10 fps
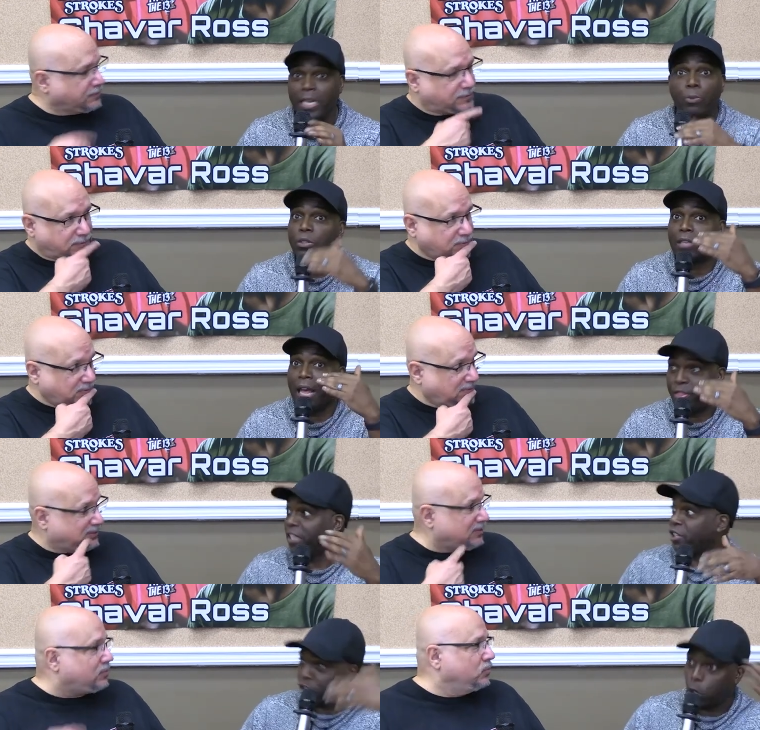Speaker 1: He was, I
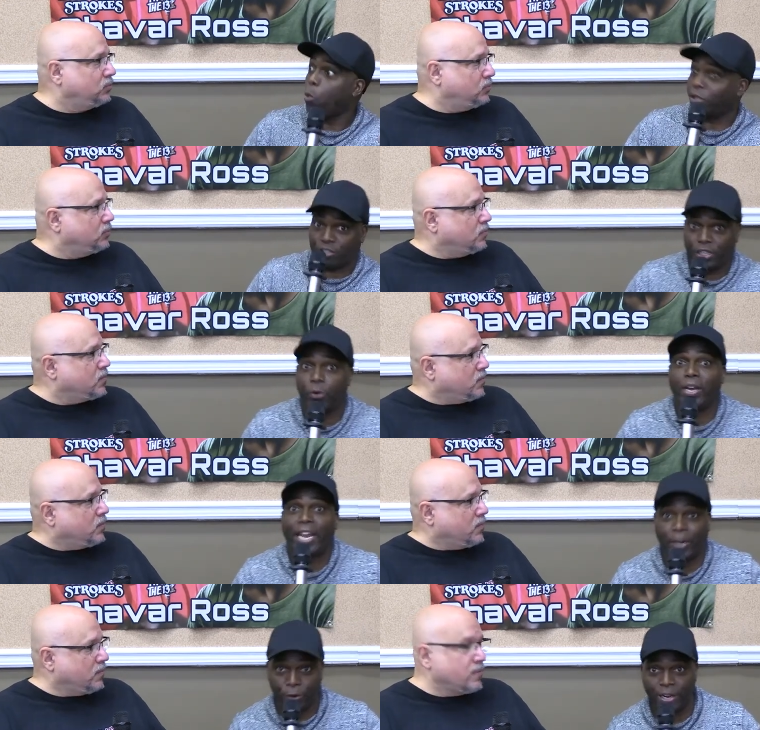think, the show was still
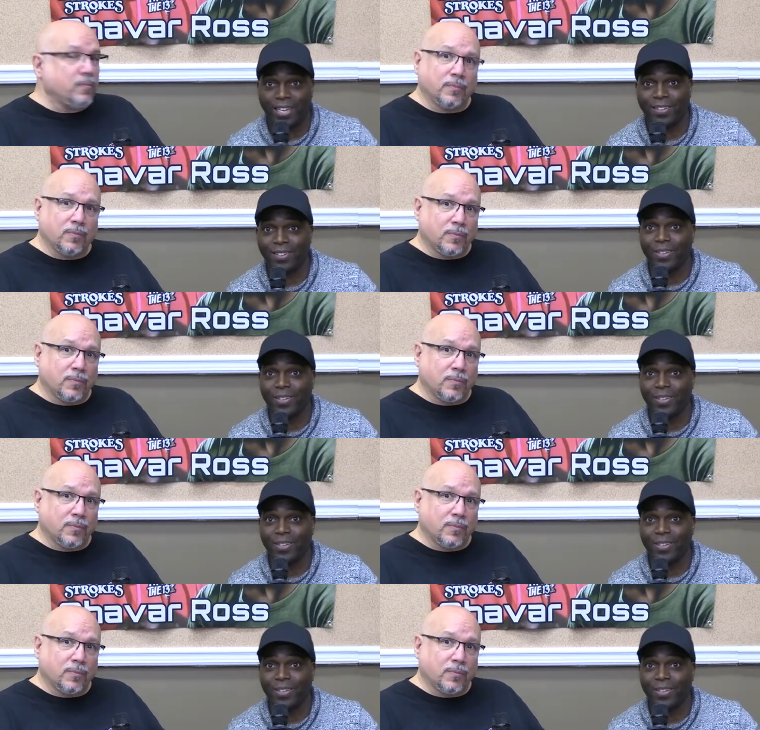airing